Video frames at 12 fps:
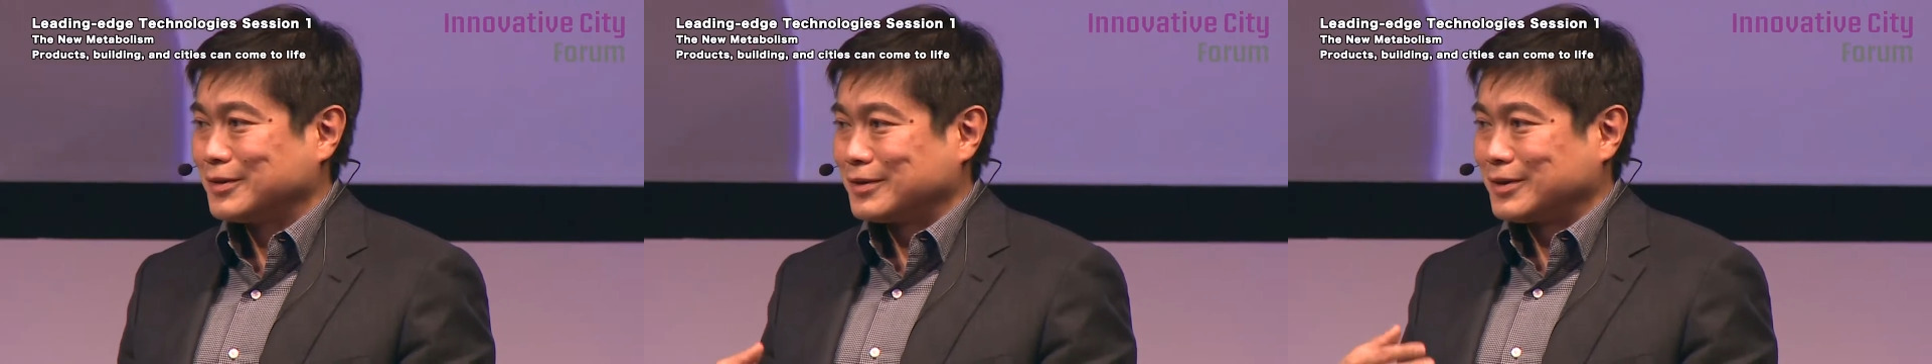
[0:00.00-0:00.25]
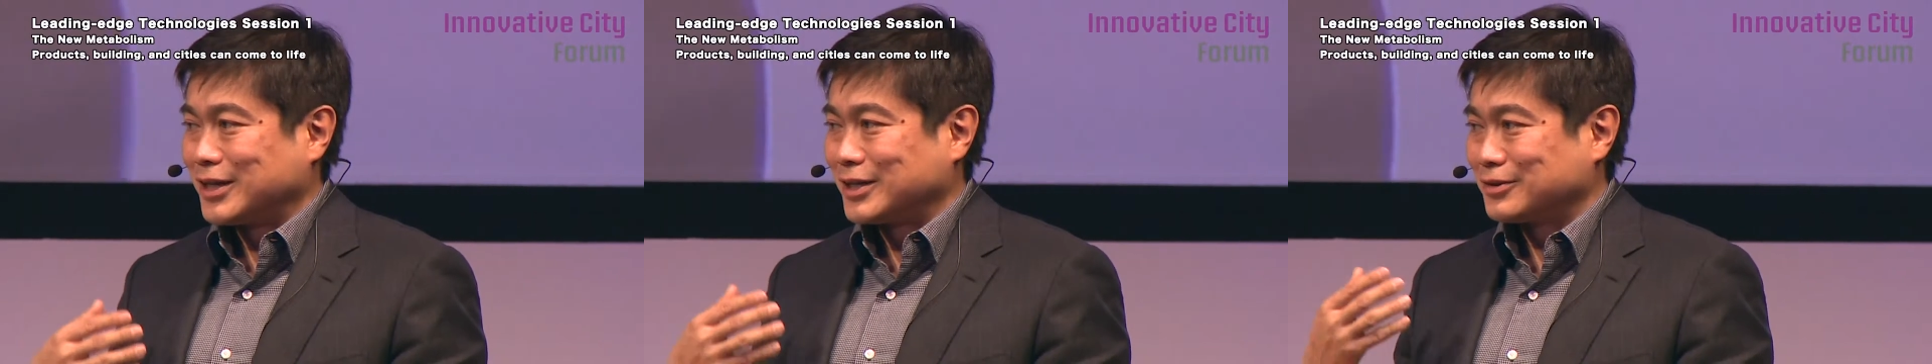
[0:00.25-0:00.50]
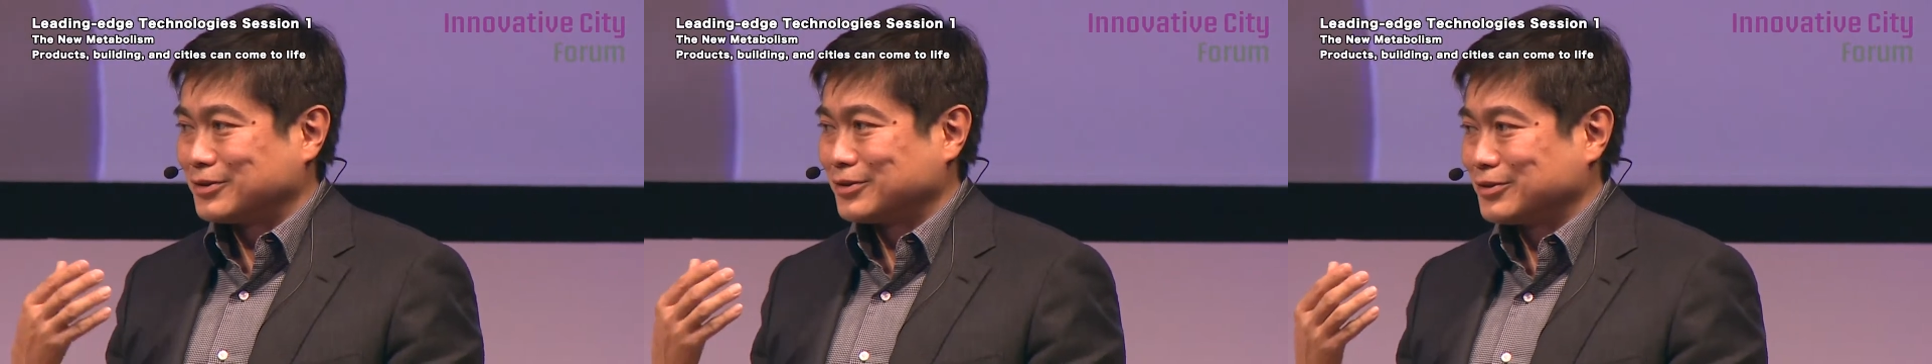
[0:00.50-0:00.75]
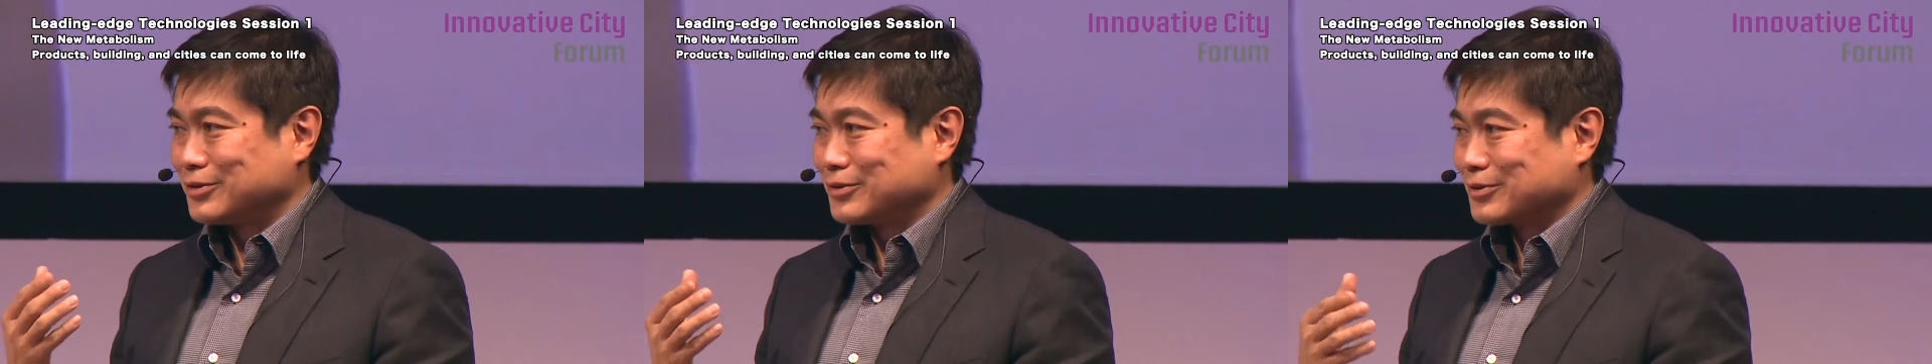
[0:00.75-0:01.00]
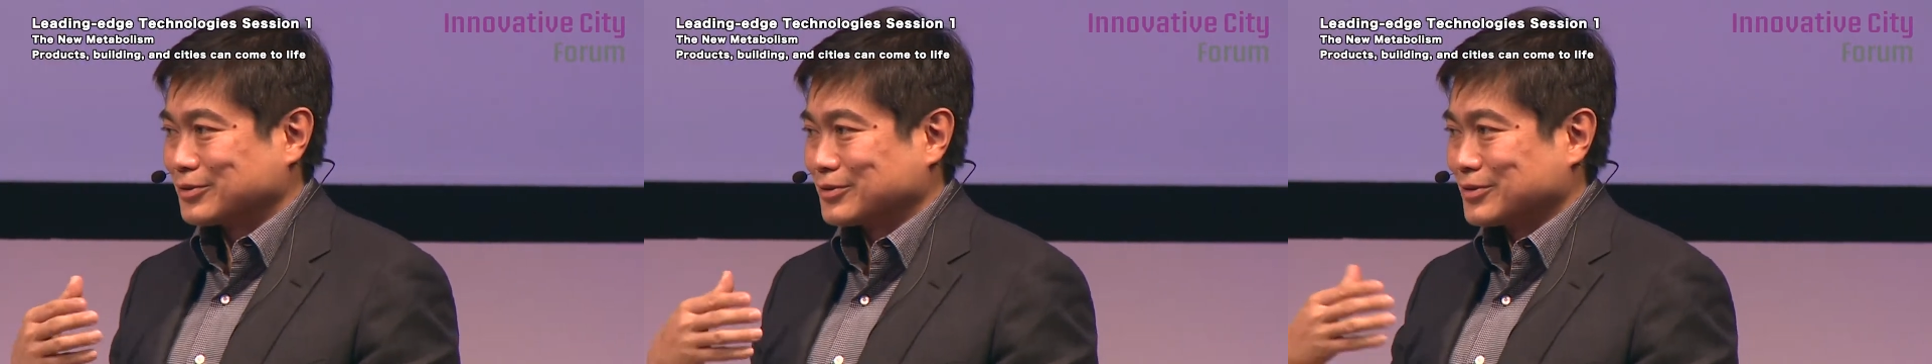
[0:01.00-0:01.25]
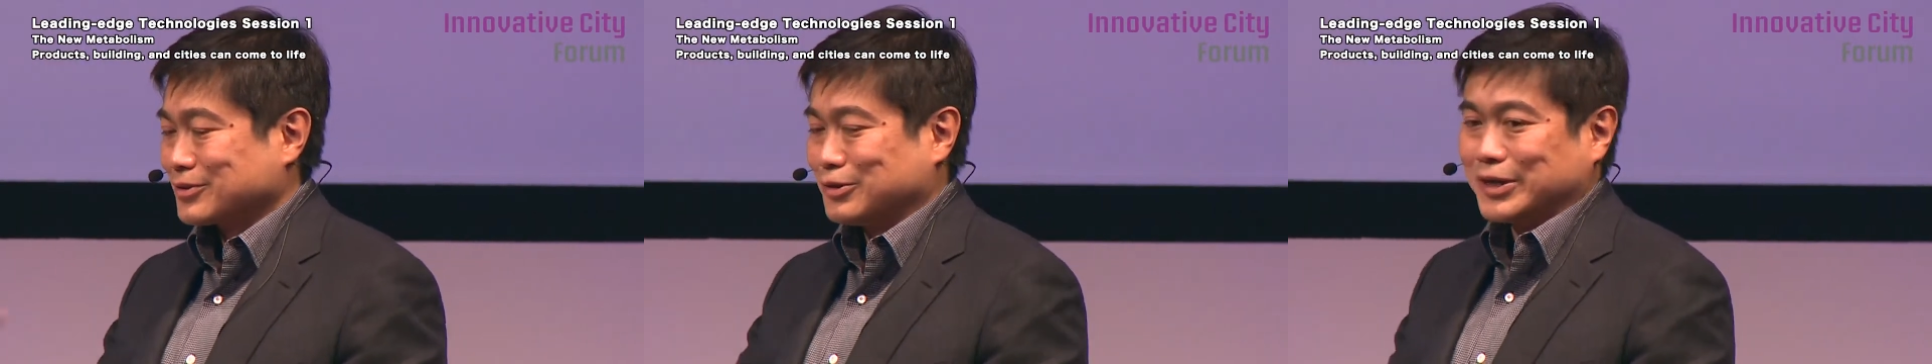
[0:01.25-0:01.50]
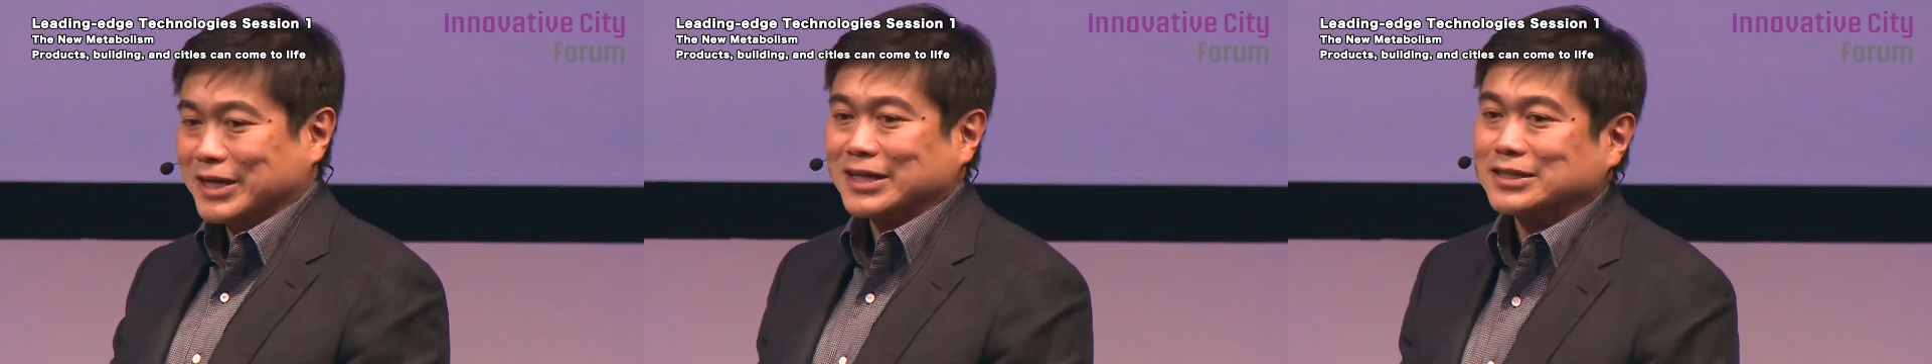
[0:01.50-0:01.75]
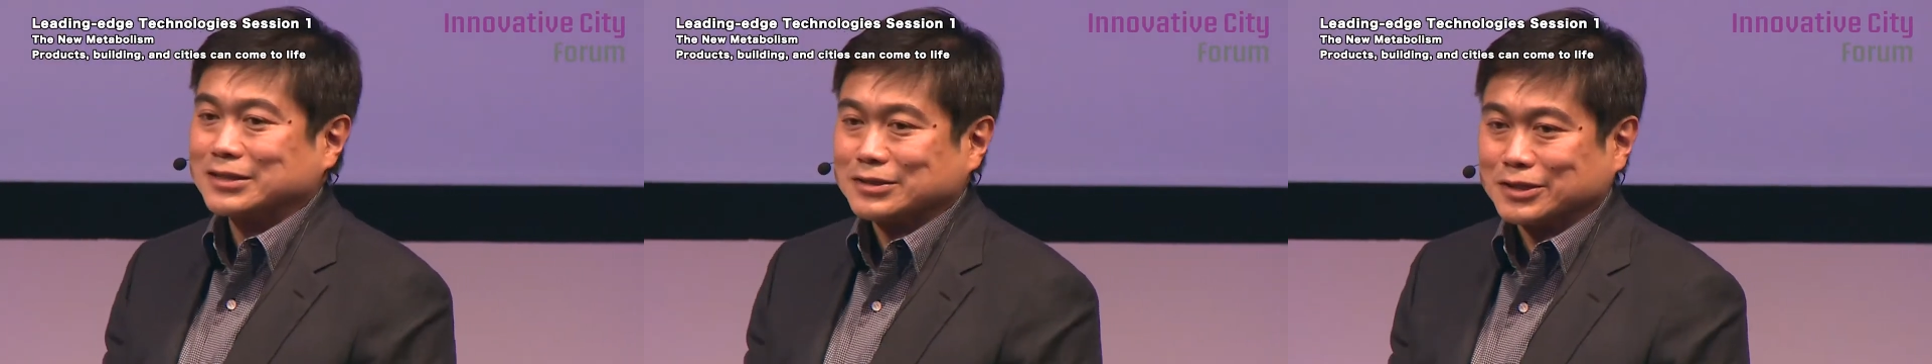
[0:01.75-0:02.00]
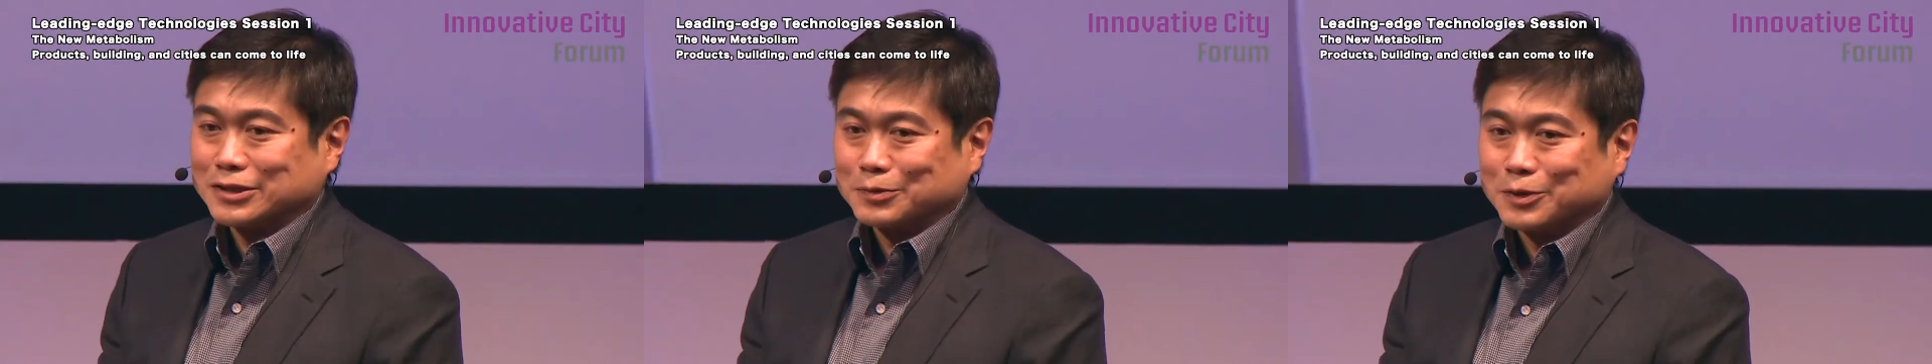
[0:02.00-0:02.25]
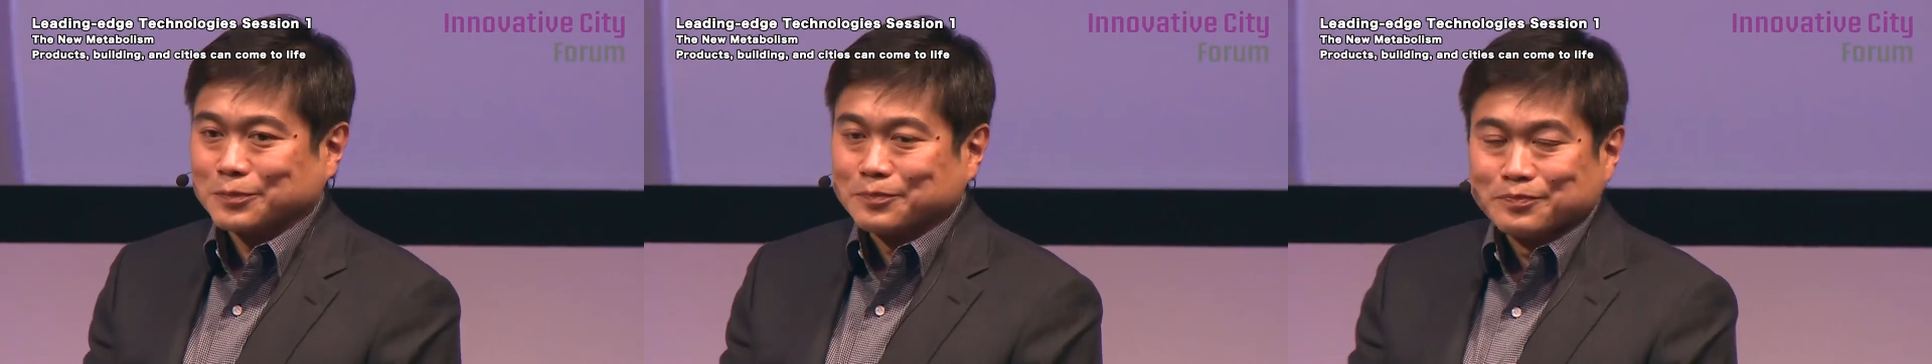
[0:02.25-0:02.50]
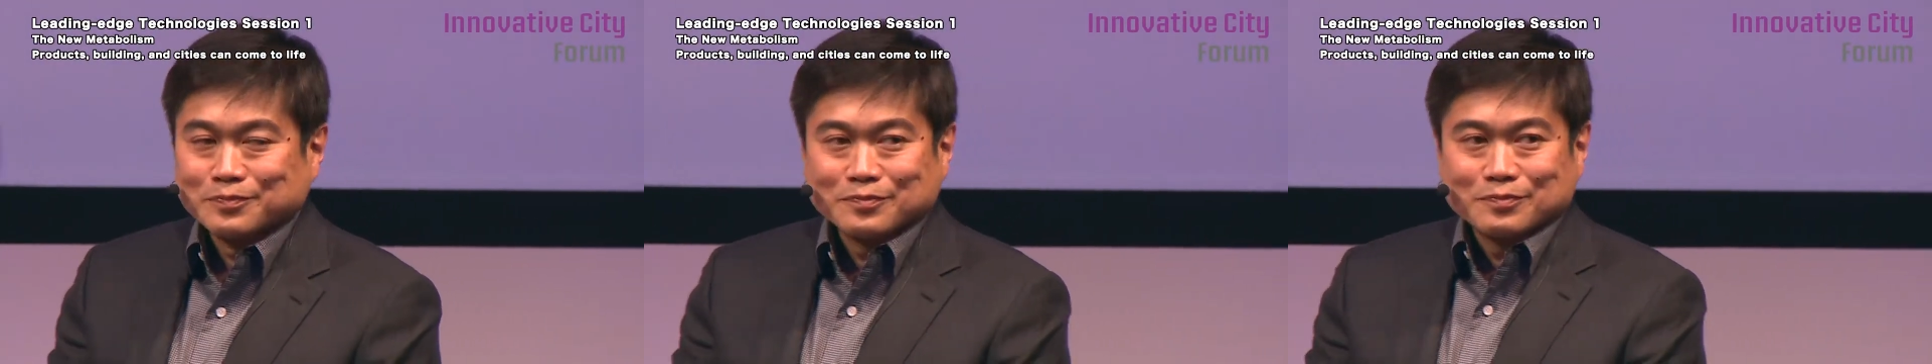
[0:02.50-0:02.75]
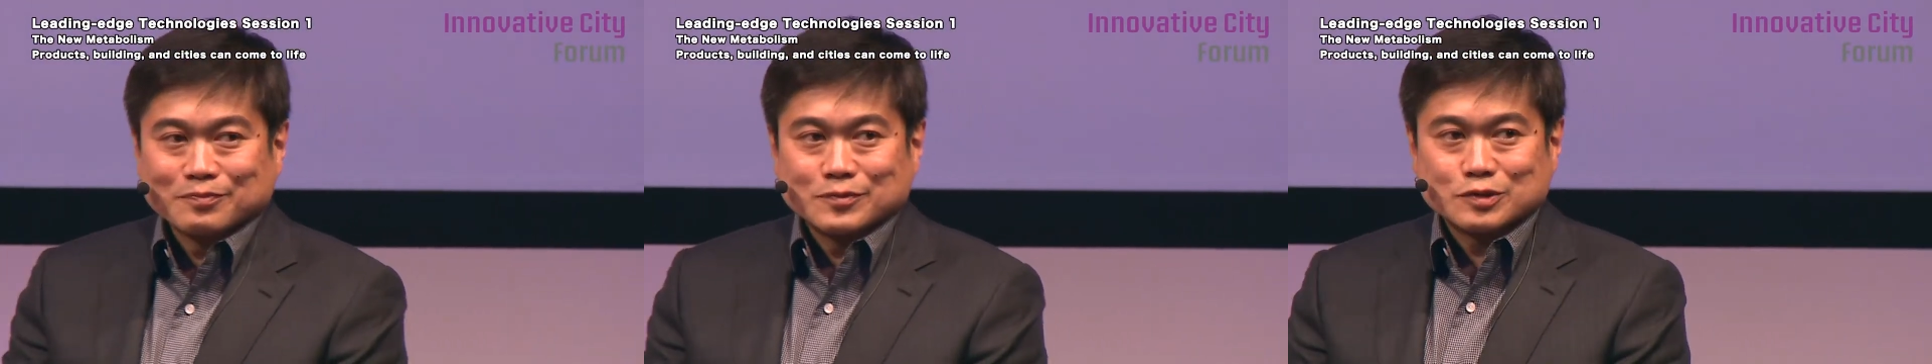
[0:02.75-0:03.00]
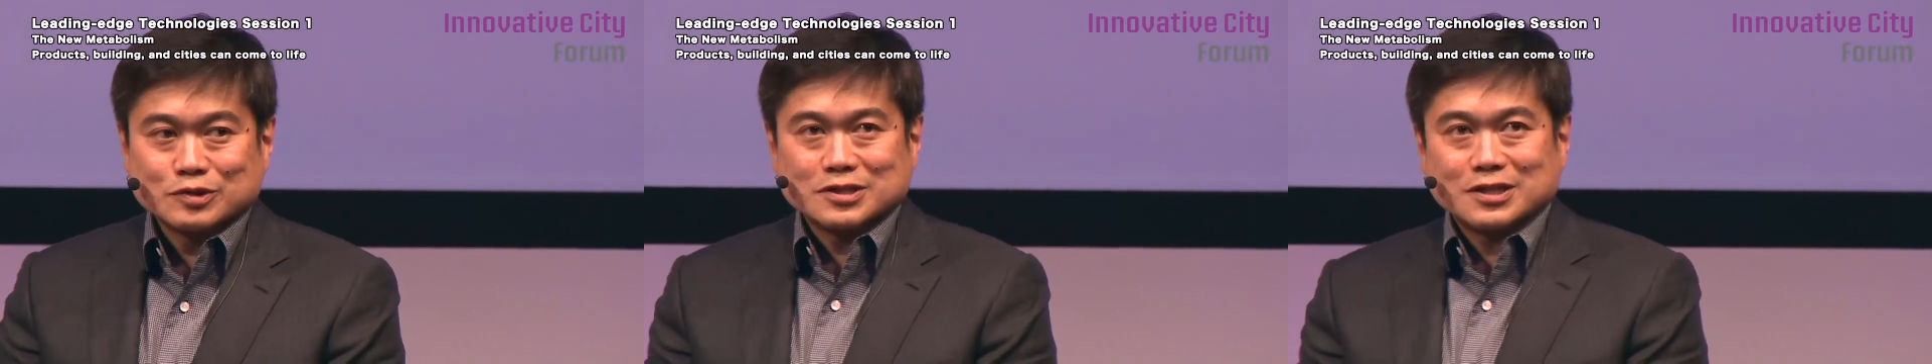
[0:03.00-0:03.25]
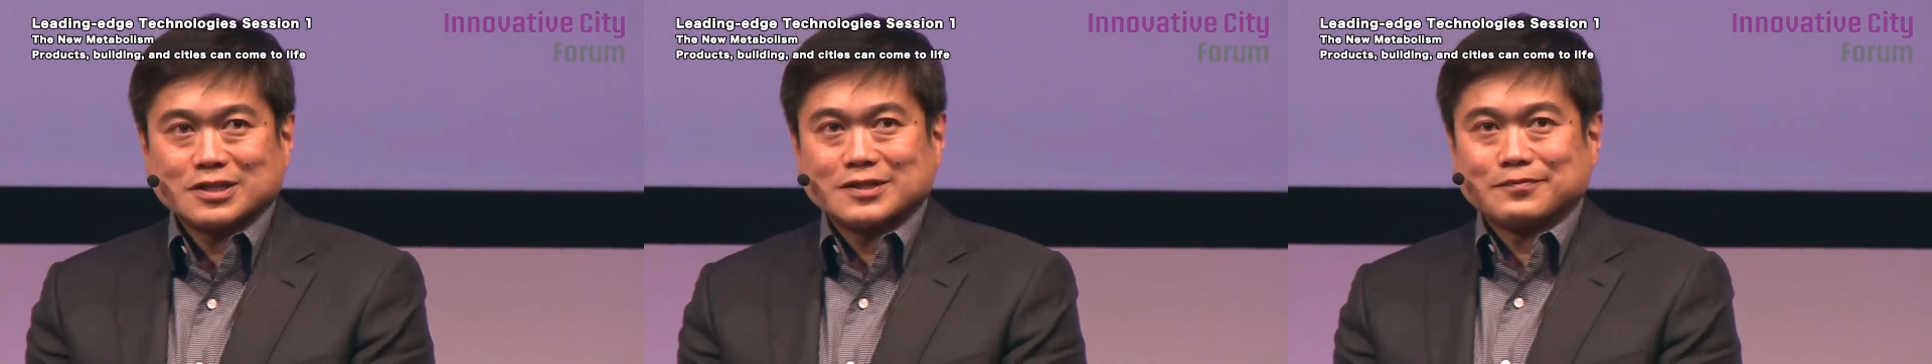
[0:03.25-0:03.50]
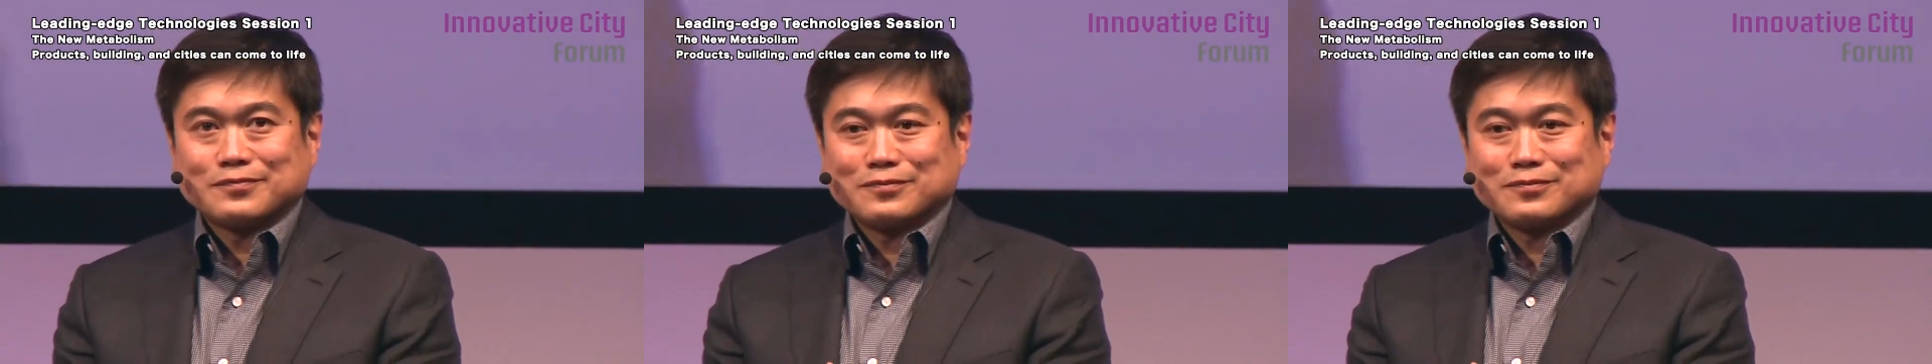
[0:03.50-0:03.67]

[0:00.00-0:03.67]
there was a title, The New Metabolism in a Speech.